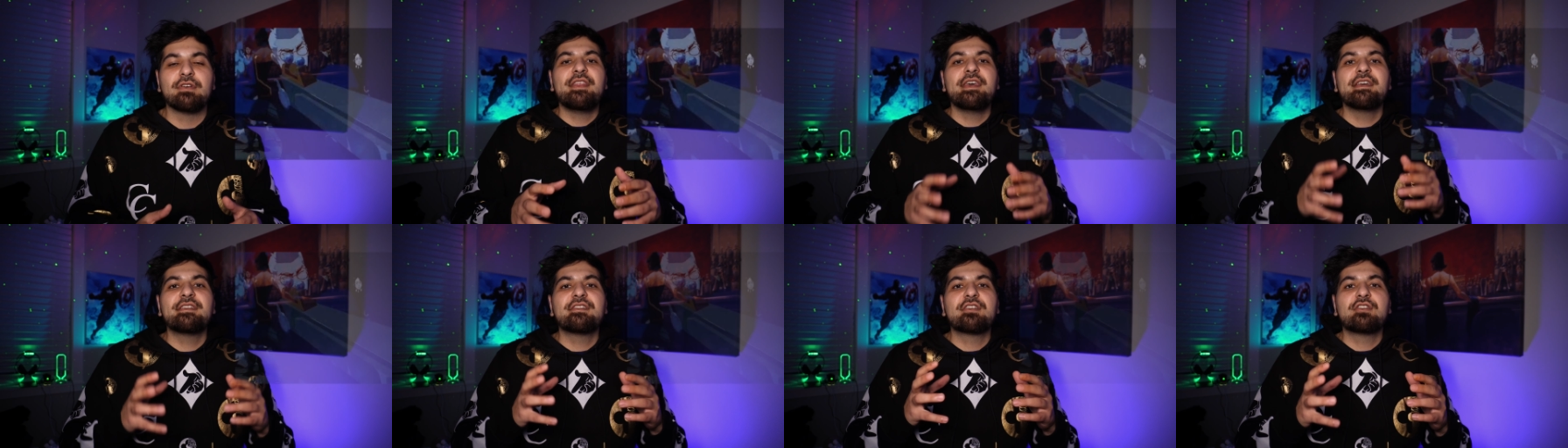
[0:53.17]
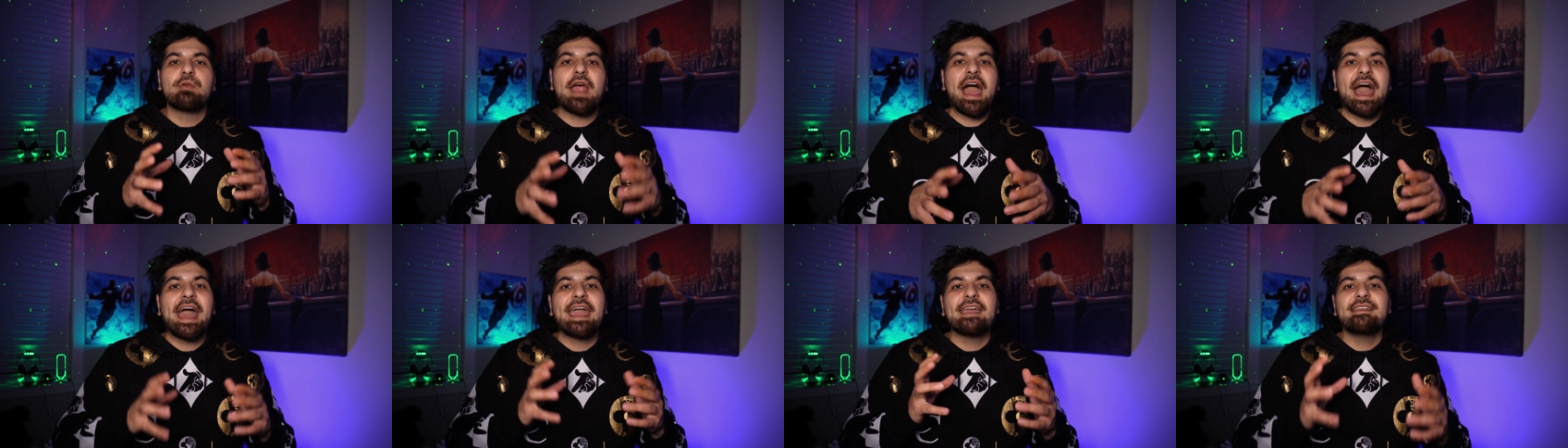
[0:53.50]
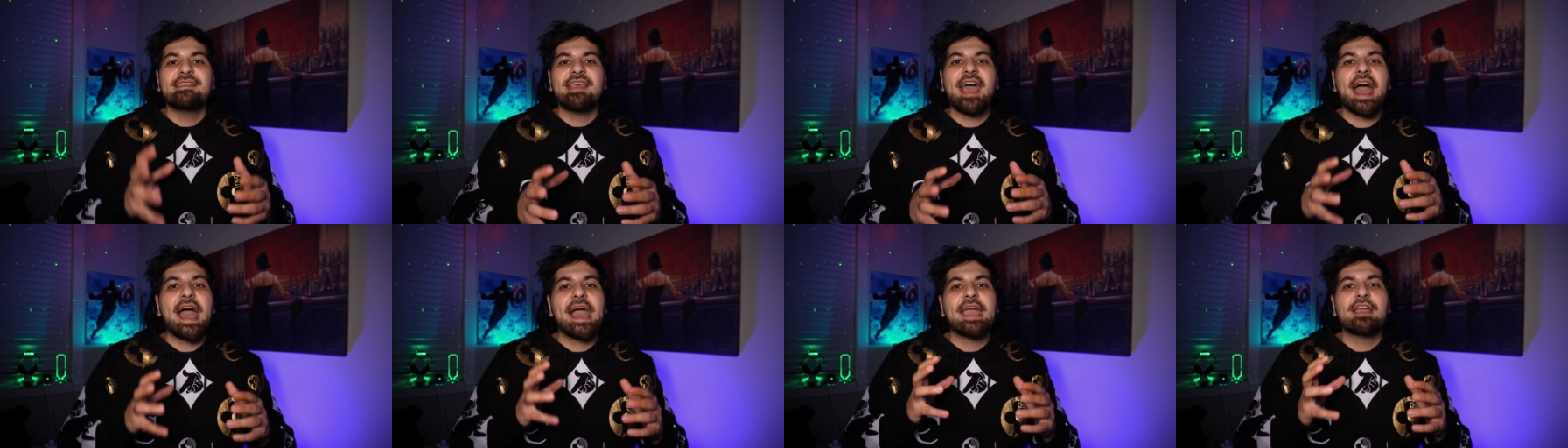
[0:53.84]
This
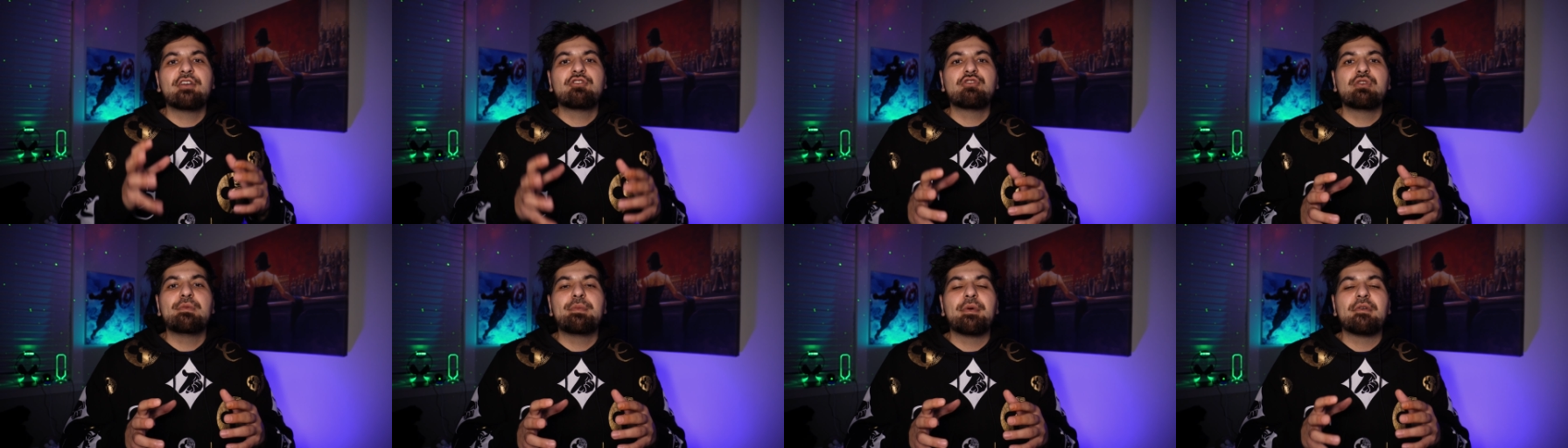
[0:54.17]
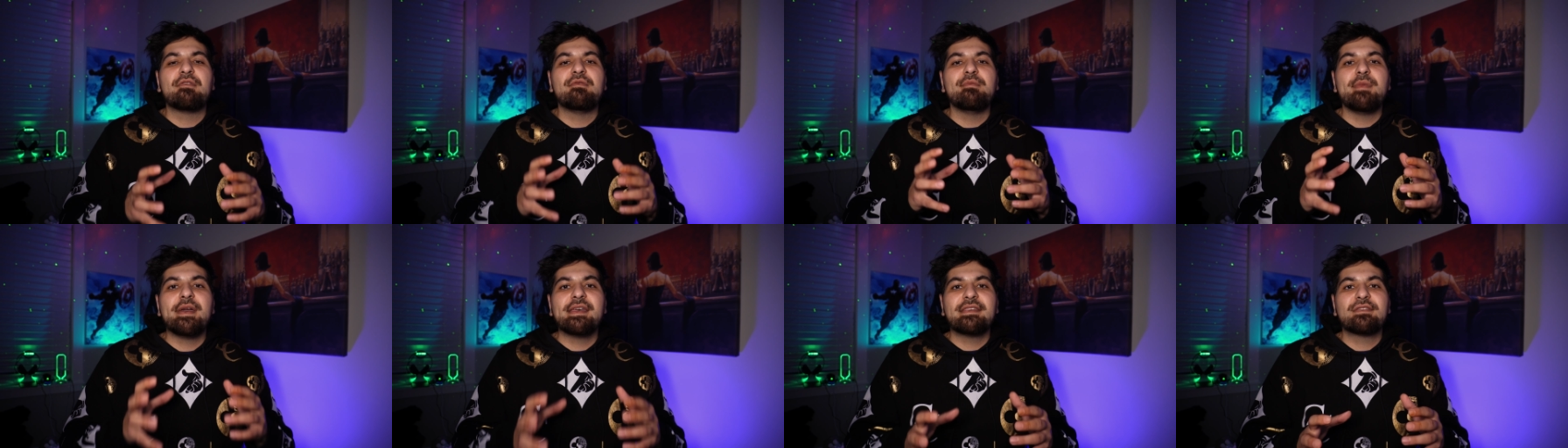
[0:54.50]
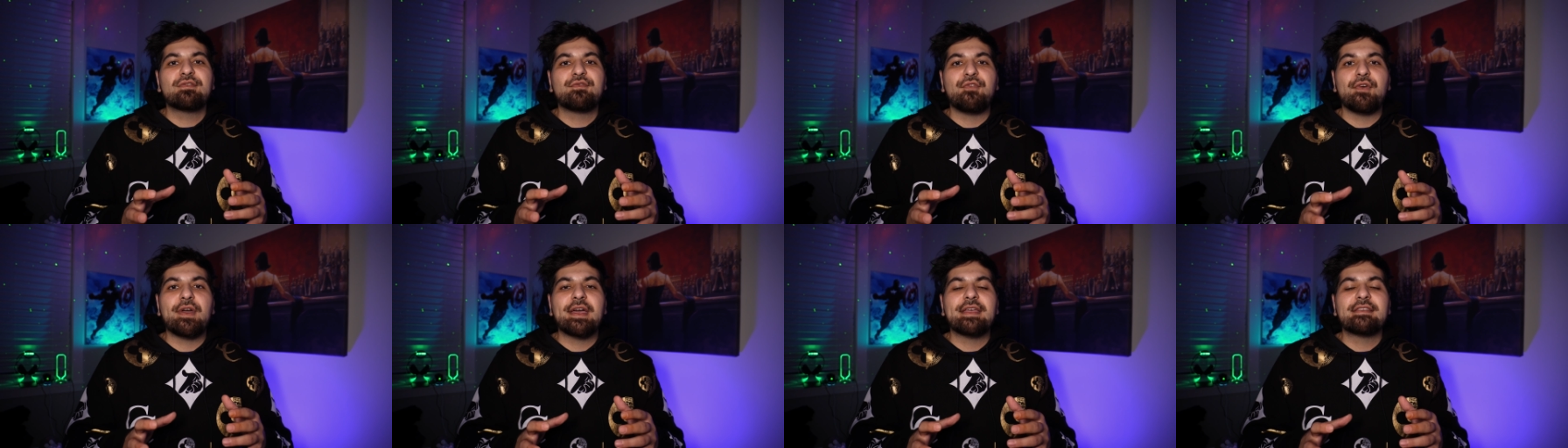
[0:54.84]
ragtag group of
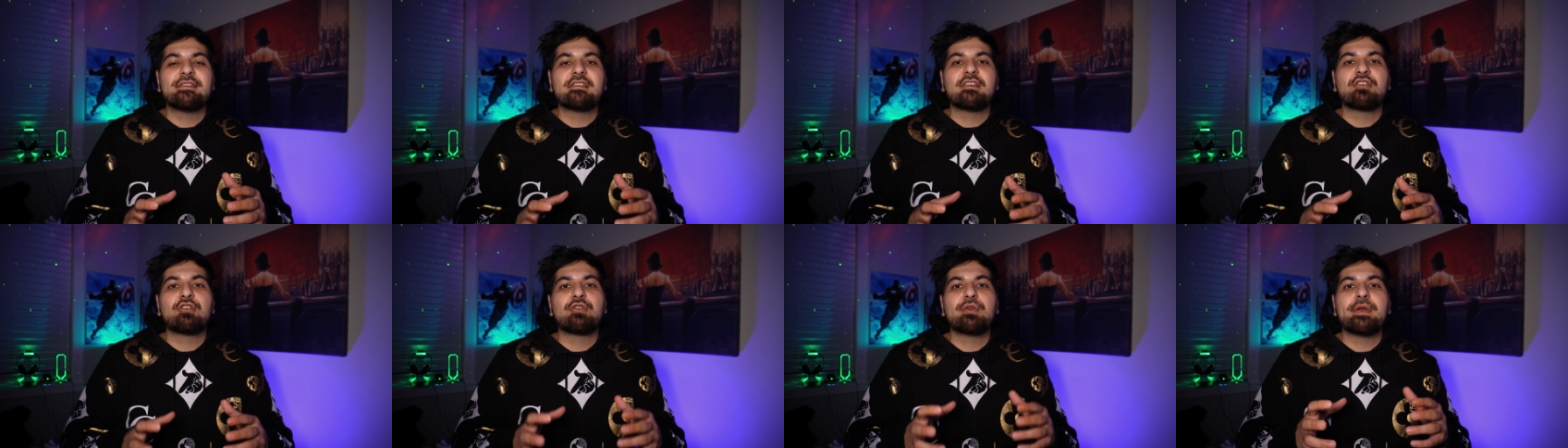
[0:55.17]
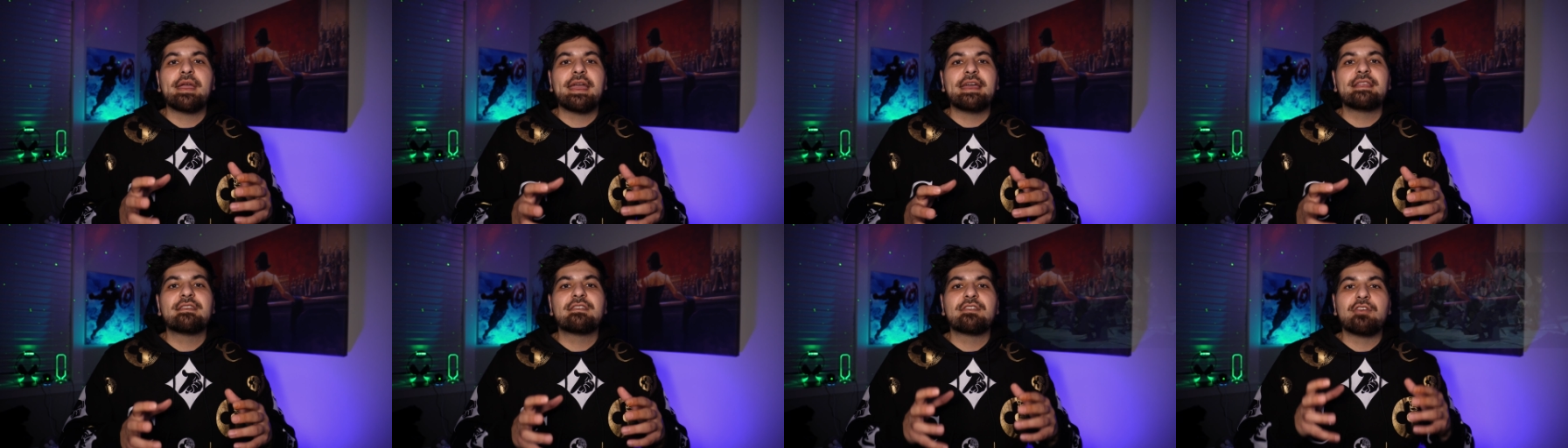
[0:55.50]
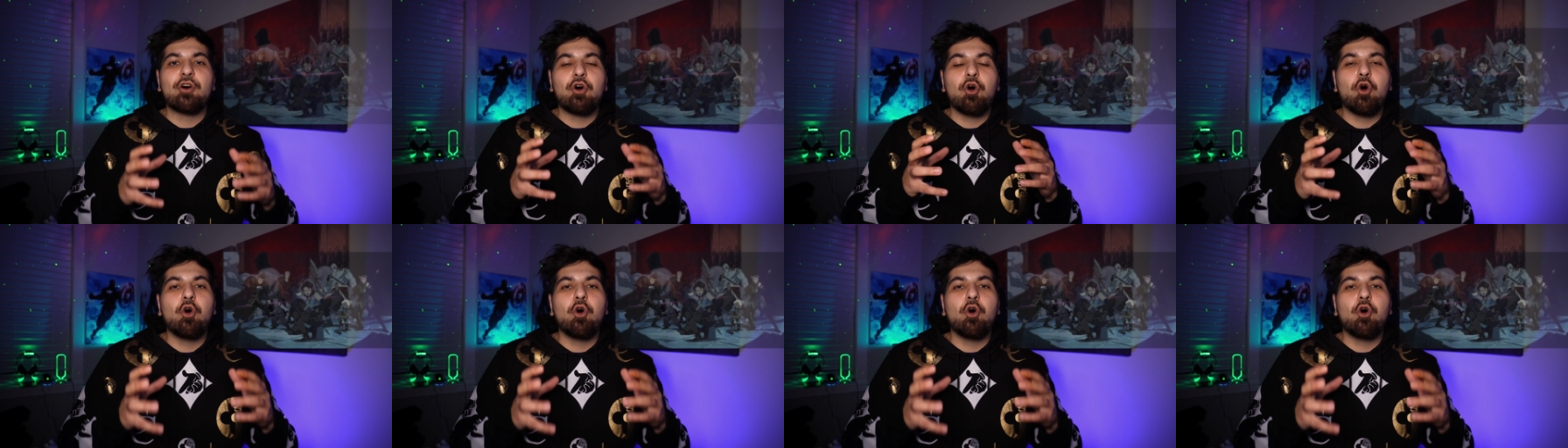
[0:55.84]
misfits creates the